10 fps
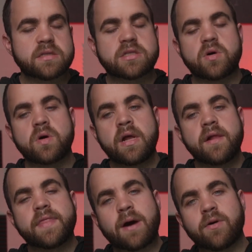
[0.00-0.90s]
So
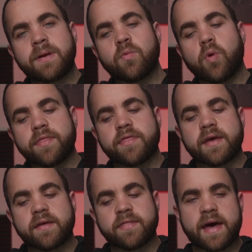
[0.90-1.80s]
that would be one
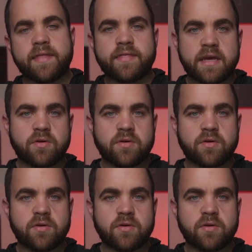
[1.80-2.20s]
thing that they